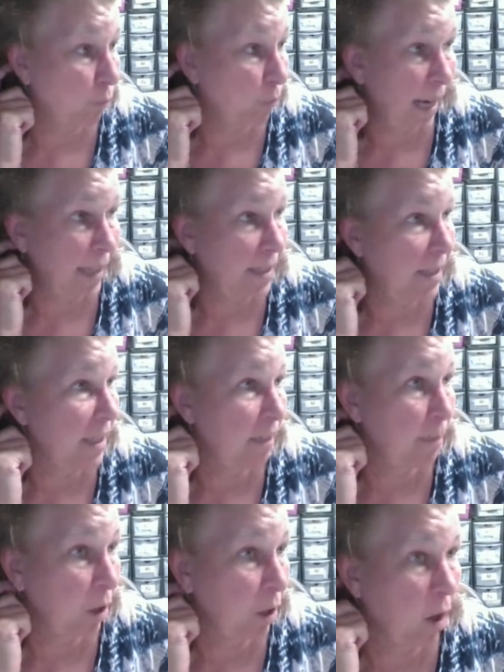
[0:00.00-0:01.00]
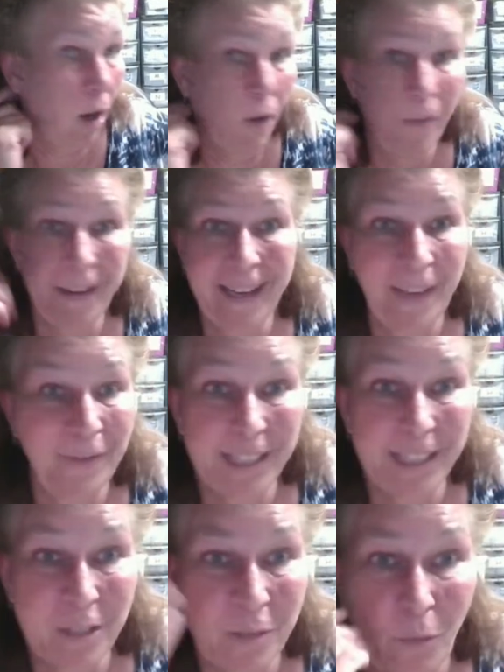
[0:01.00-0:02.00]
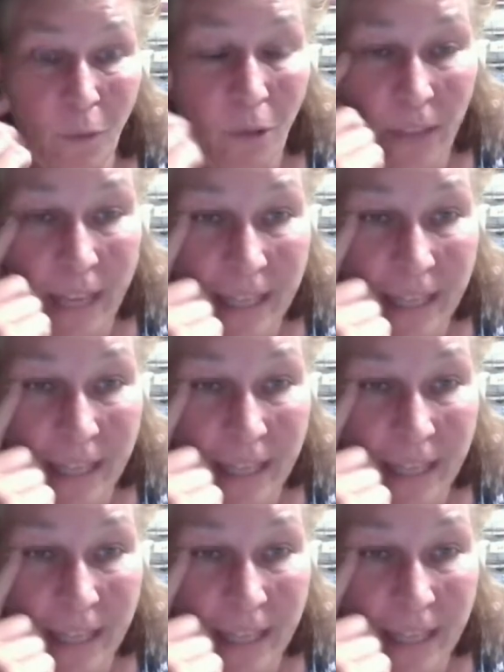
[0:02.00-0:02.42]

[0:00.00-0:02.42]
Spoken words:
Etsy, Macari, I have links for all that